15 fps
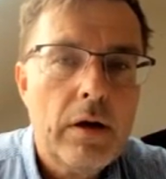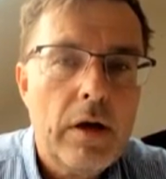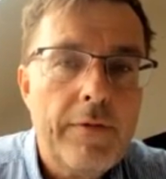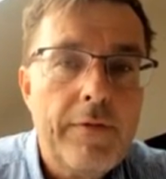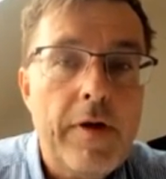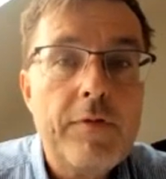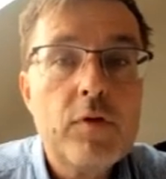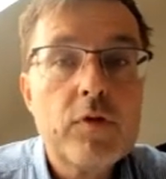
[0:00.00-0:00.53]

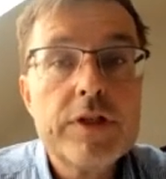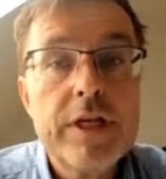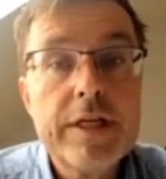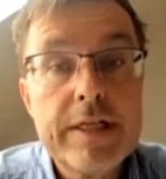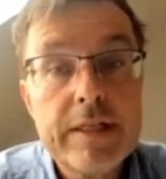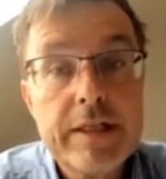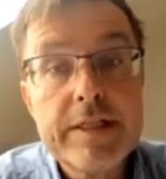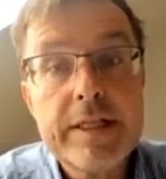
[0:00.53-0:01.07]
if you see
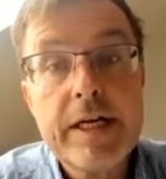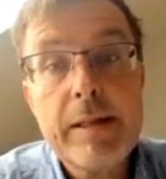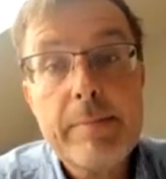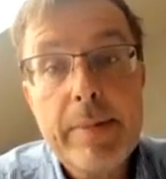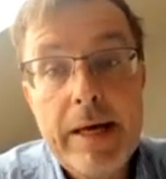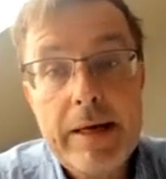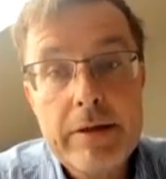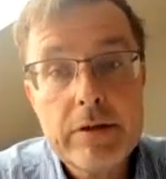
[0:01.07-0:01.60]
that it's really
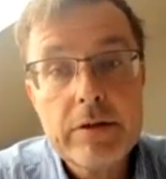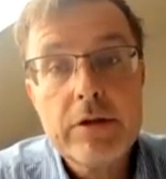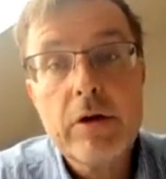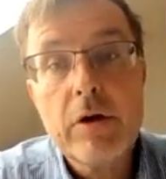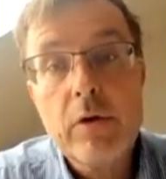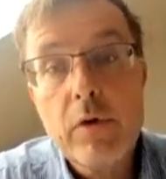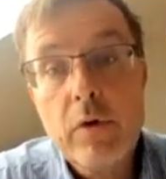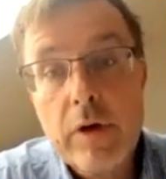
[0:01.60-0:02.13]
bad,
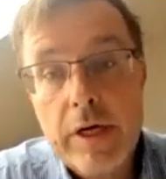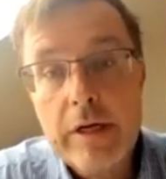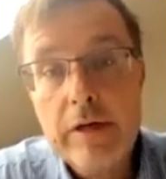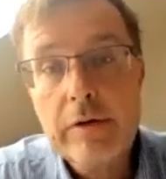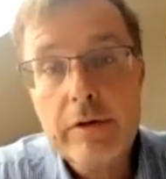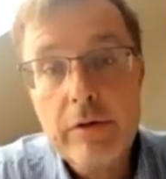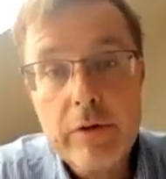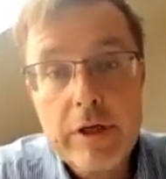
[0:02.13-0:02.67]
so you
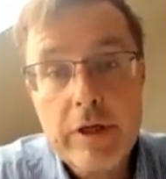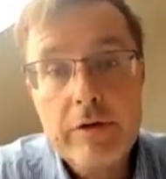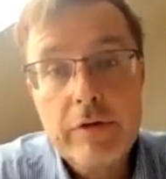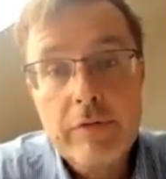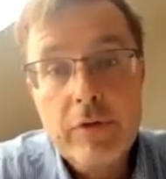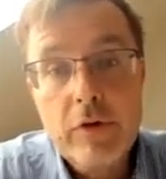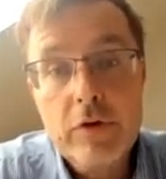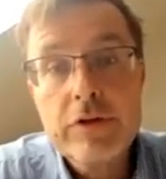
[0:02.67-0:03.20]
can
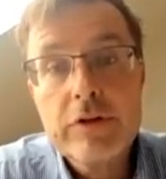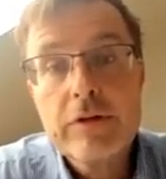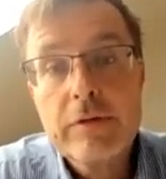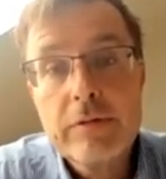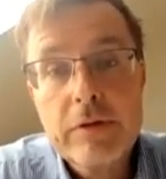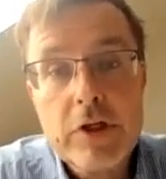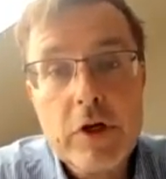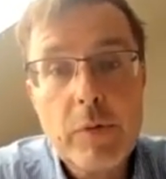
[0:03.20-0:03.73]
of course
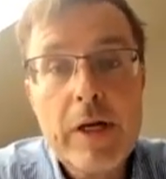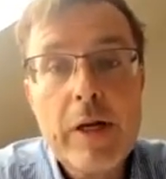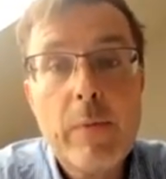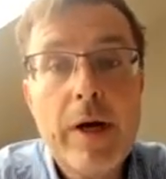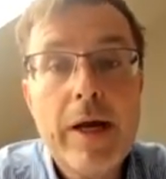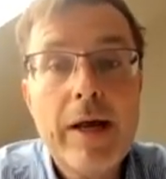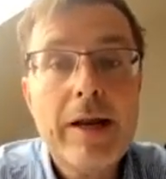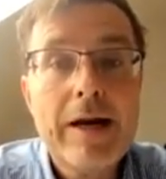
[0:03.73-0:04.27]
throw it
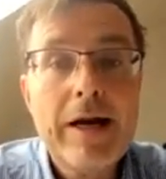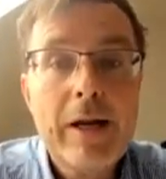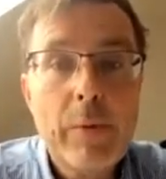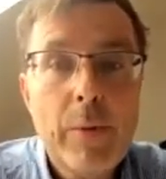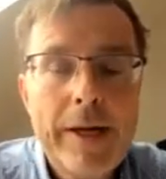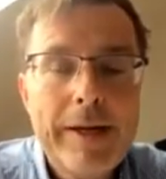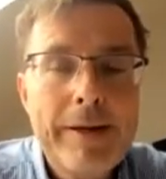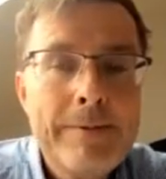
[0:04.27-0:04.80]
away right
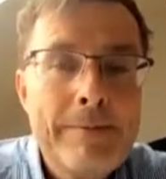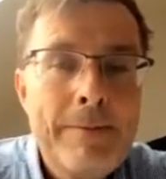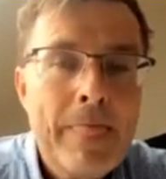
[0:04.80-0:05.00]
away,